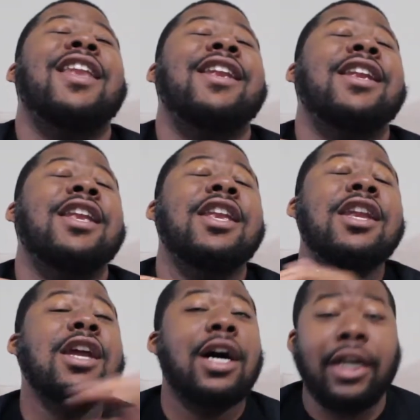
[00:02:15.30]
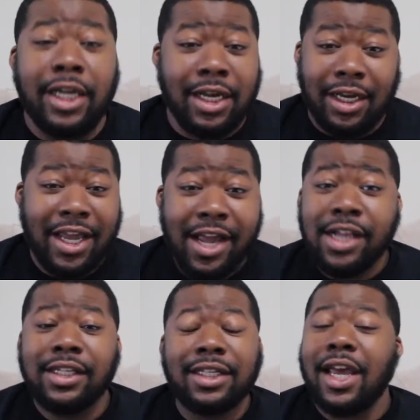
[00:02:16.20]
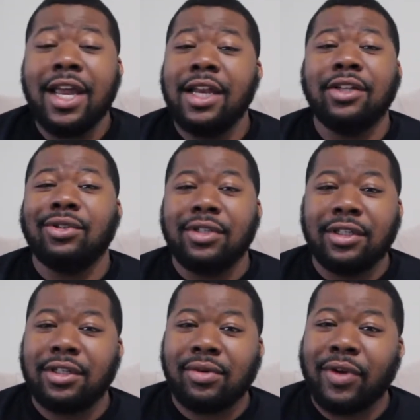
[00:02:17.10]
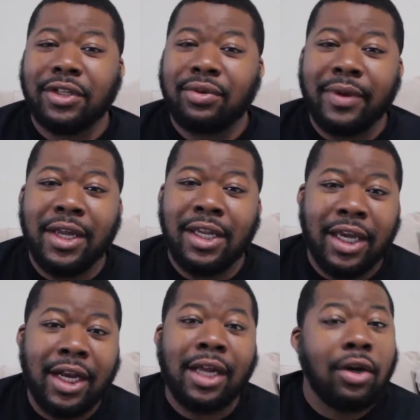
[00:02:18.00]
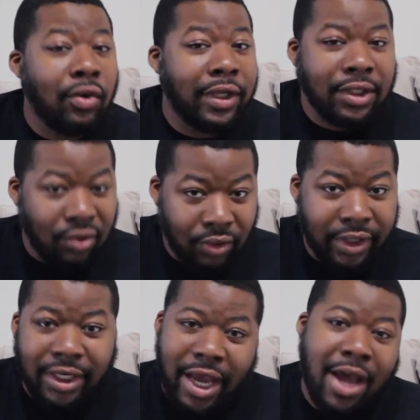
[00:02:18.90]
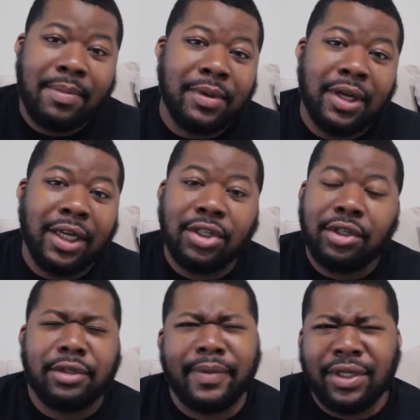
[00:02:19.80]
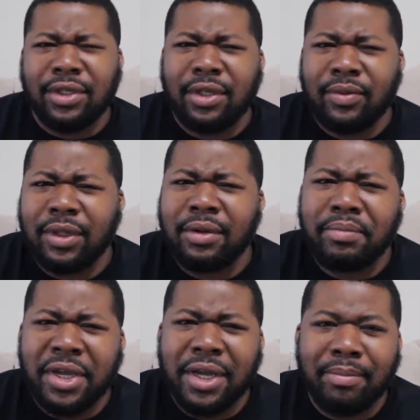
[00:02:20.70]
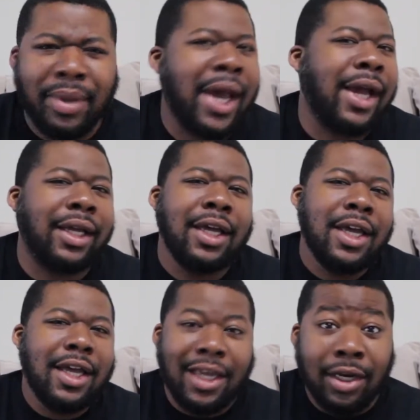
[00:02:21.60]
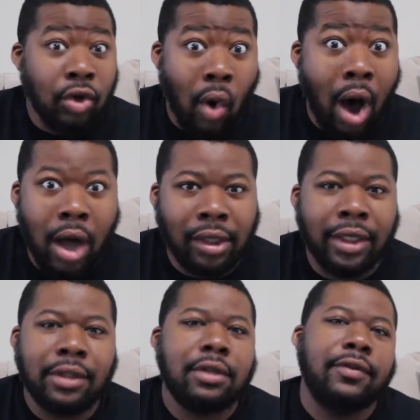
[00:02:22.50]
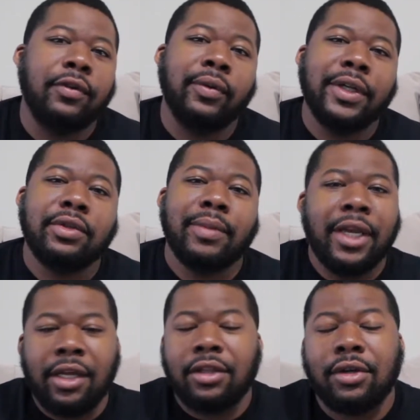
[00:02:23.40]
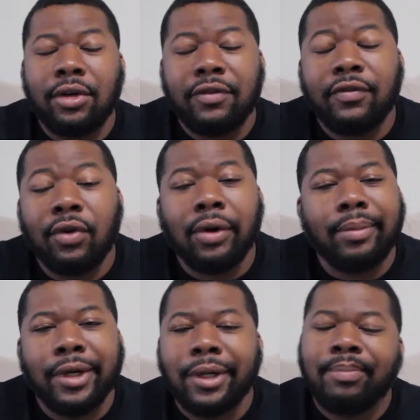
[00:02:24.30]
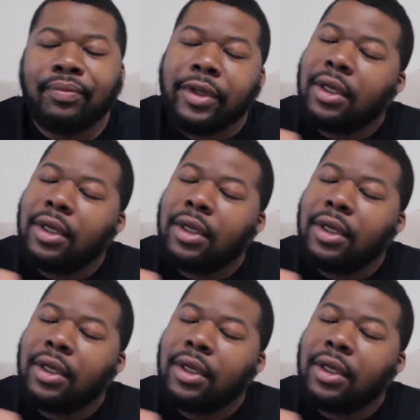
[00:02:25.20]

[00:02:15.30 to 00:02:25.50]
nutty, insane entrances at WrestleMania. And I know that's going to happen next year, especially with them being back in New Orleans for WrestleMania 34. But